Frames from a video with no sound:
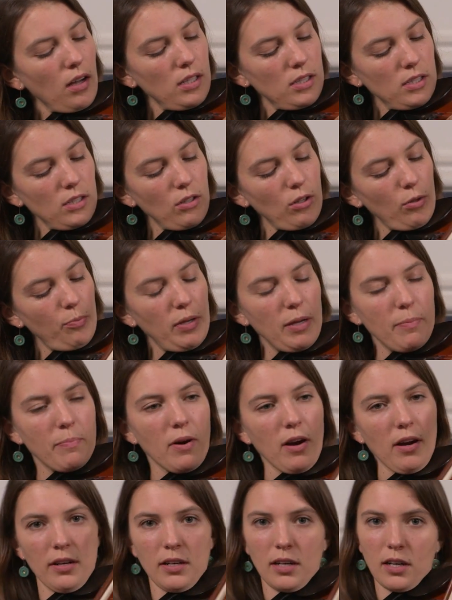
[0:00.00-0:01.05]
So B
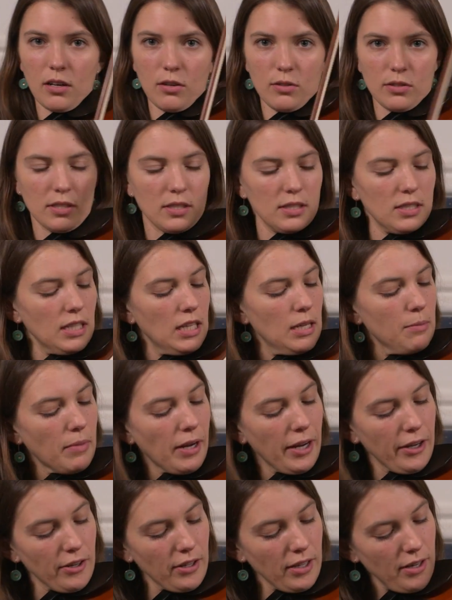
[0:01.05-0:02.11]
part and goes into E
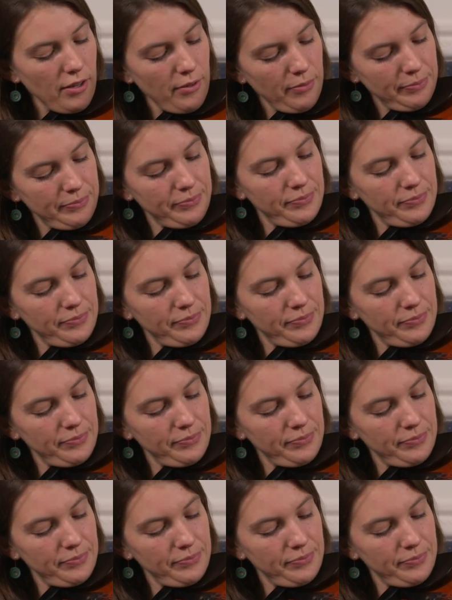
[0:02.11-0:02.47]
minor there.